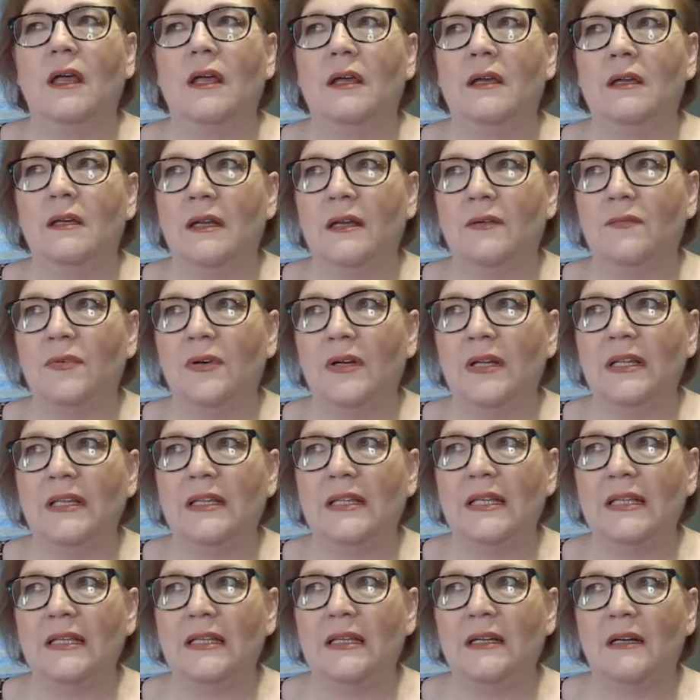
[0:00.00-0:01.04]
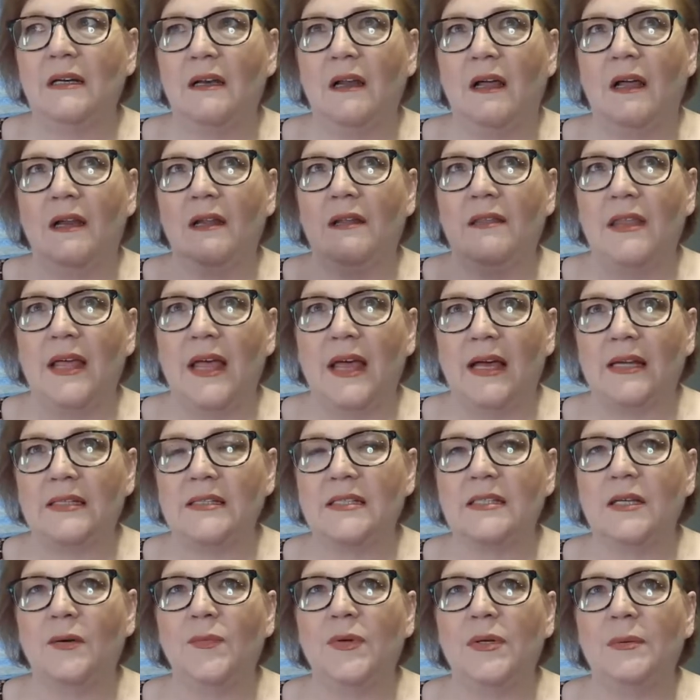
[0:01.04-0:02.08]
and I really think that a lot of
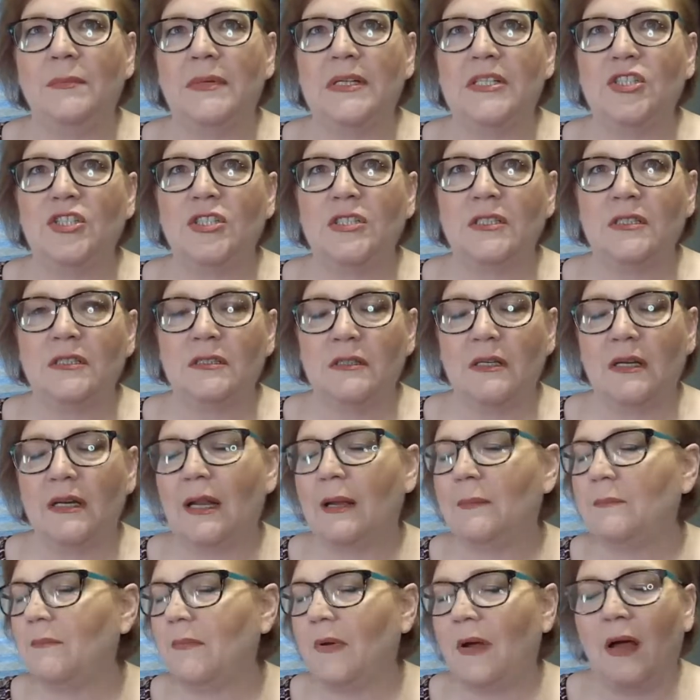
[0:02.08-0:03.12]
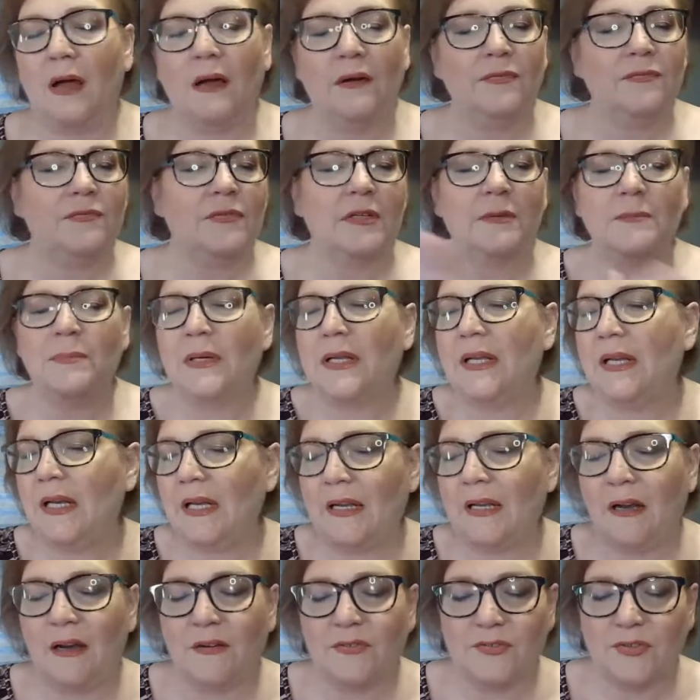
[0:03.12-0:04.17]
that someone mentioned, and I'm off
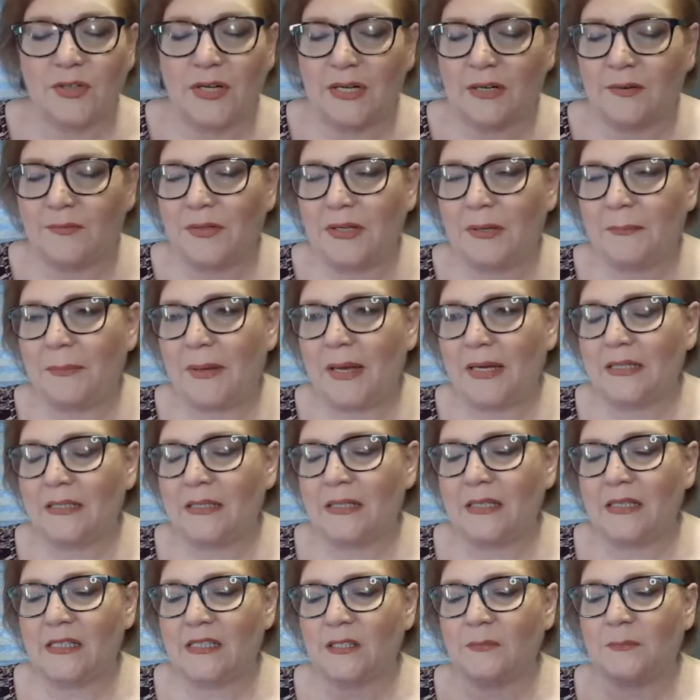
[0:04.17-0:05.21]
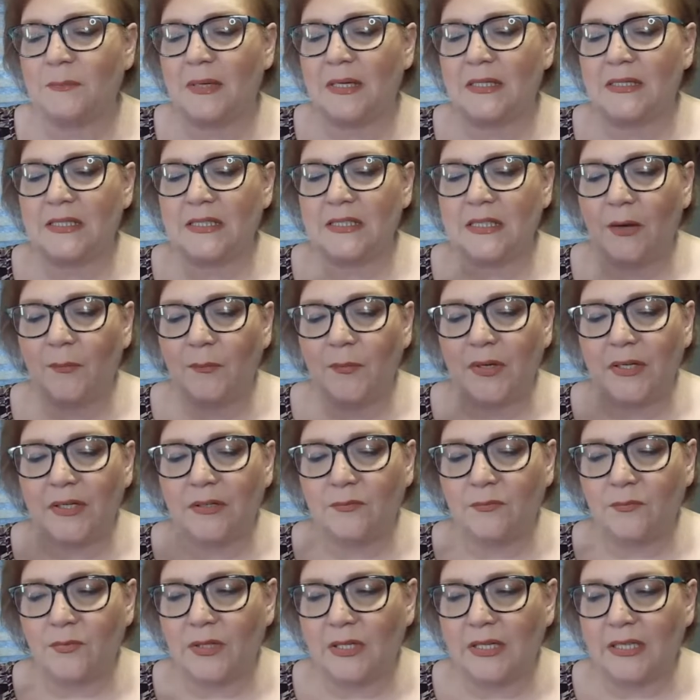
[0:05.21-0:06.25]
completely off track. I'm gonna get back to this, but
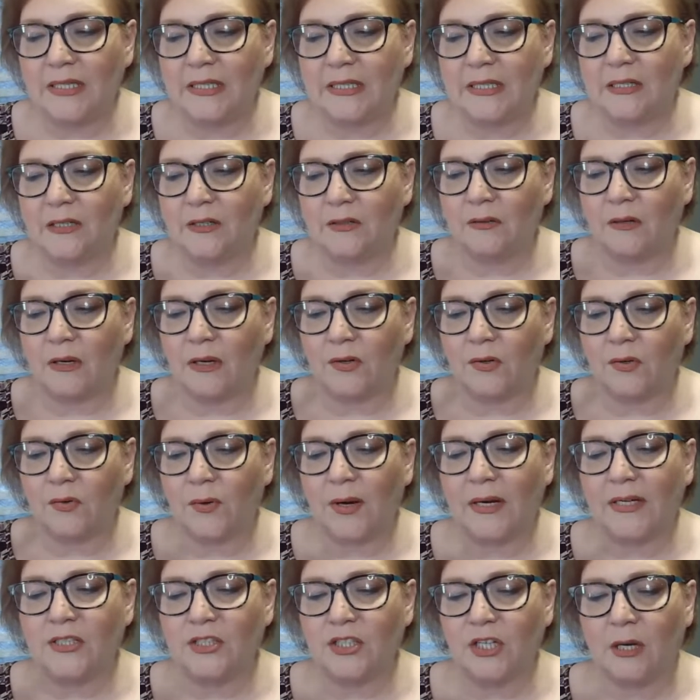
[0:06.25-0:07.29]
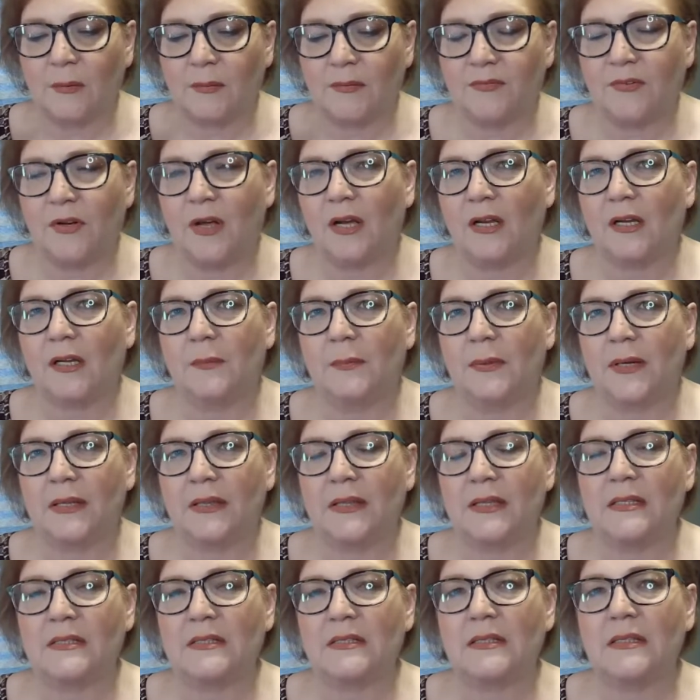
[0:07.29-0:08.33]
someone really did a, a great job of talking
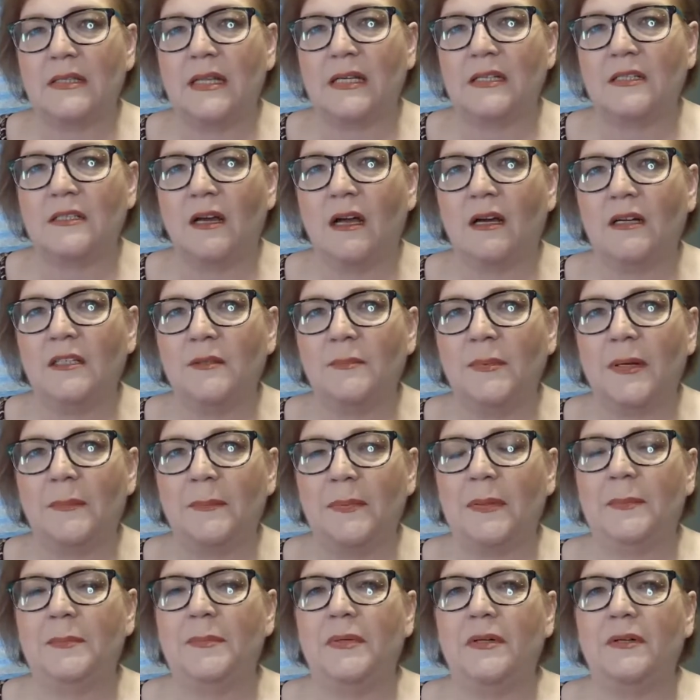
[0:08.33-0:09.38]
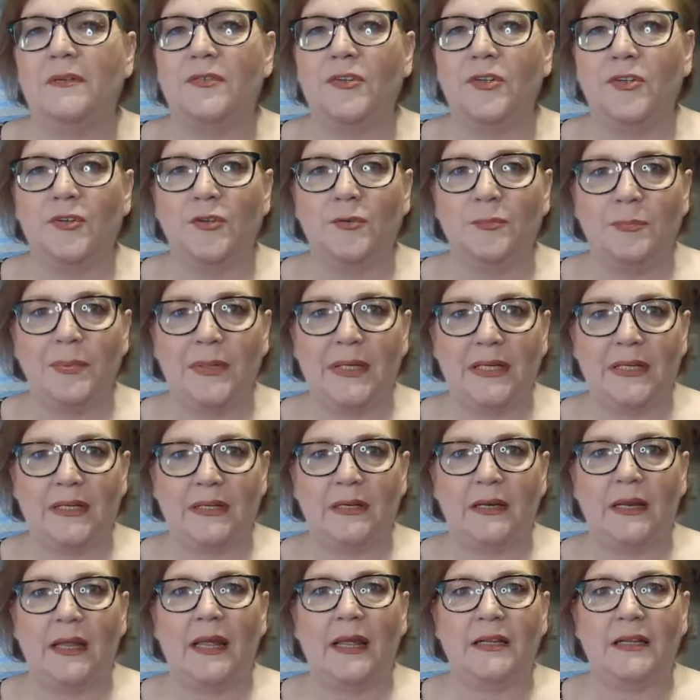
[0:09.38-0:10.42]
about this, and they talked about people of
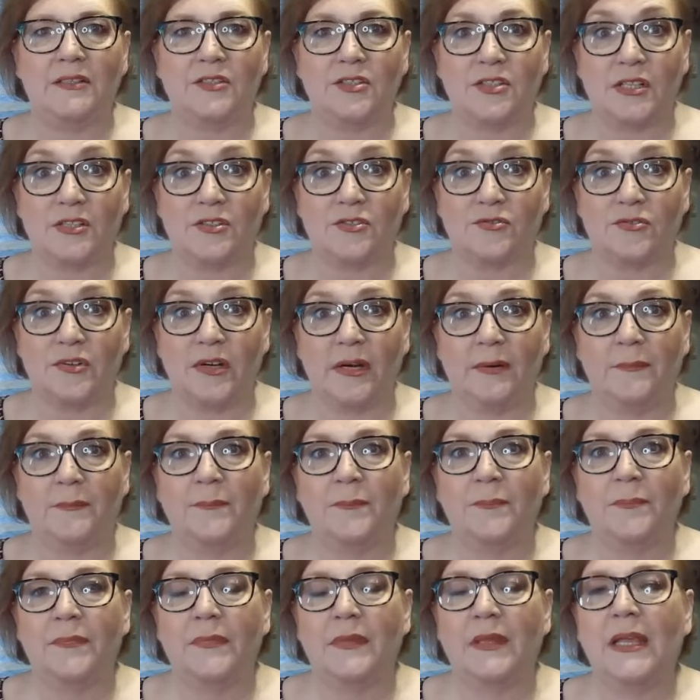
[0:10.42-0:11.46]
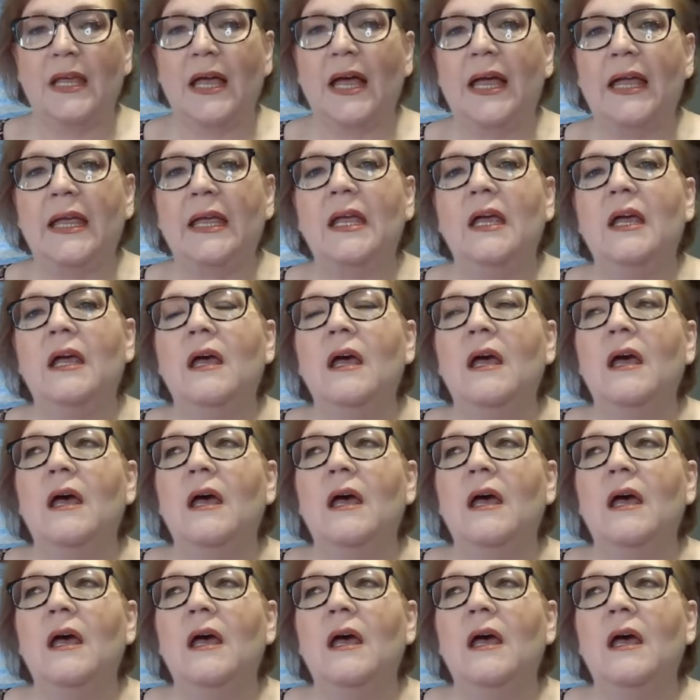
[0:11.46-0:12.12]
European ancestry. Okay,